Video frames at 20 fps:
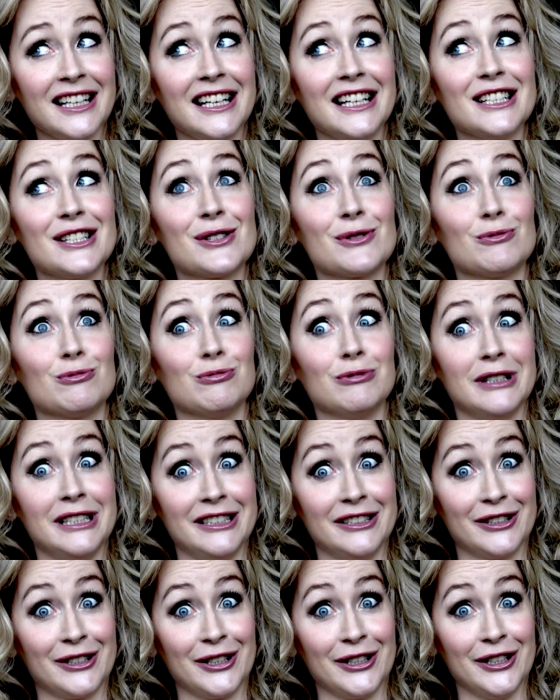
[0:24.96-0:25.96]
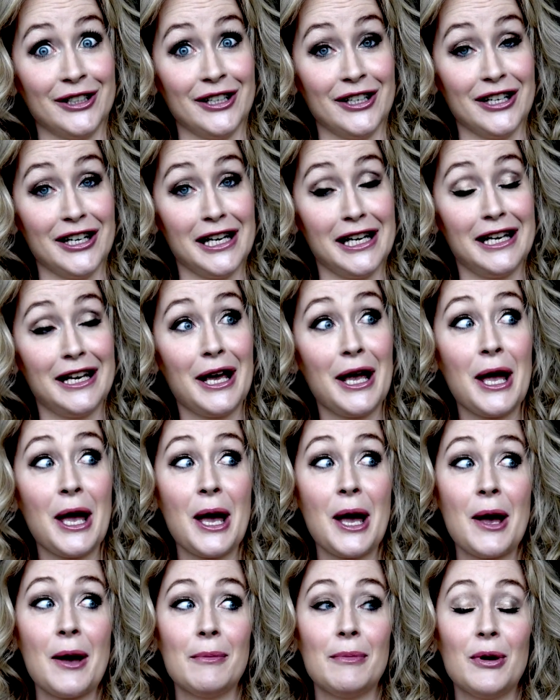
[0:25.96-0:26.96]
it's real good.
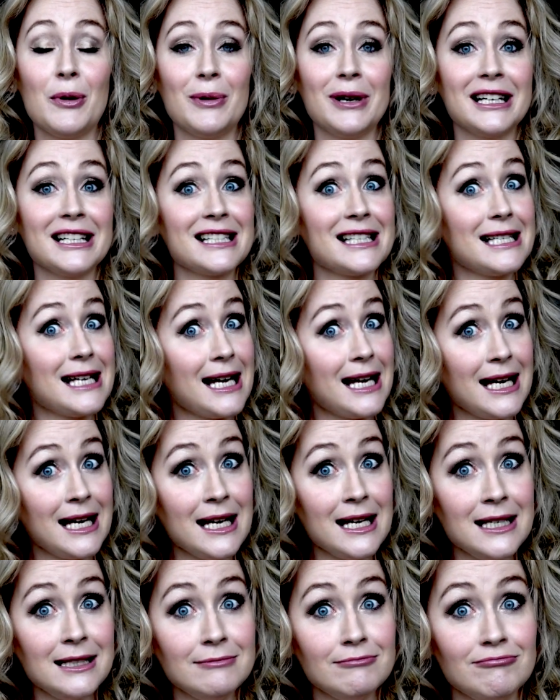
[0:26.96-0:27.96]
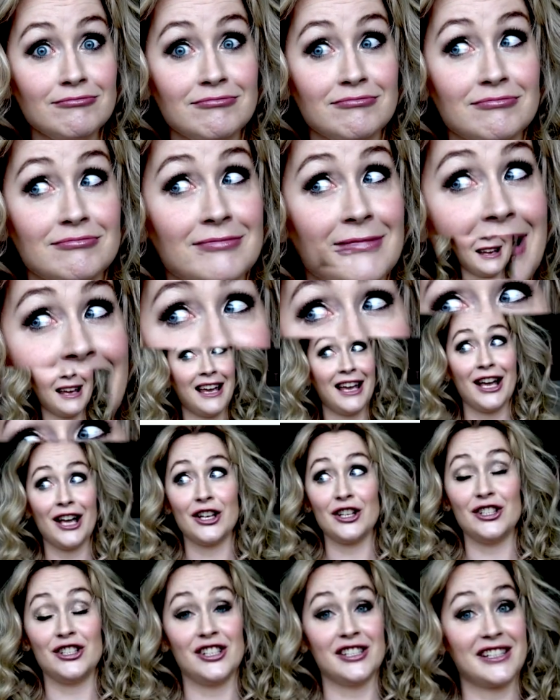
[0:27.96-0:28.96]
But when it's not,
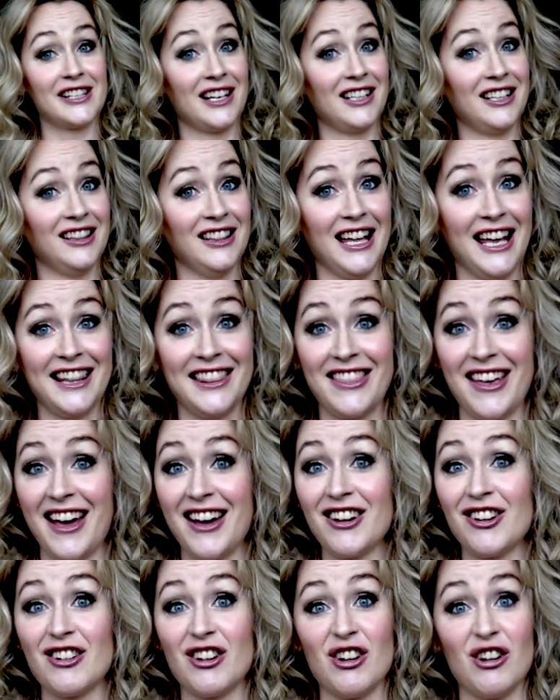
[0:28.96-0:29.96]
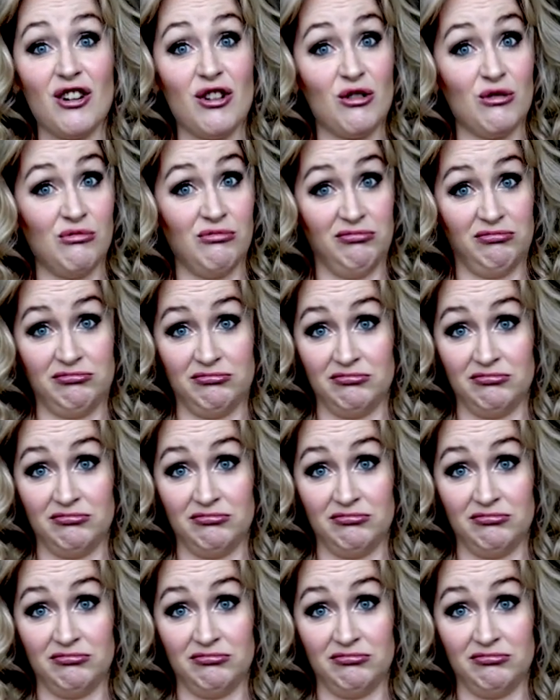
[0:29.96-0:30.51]
you just gotta let that go.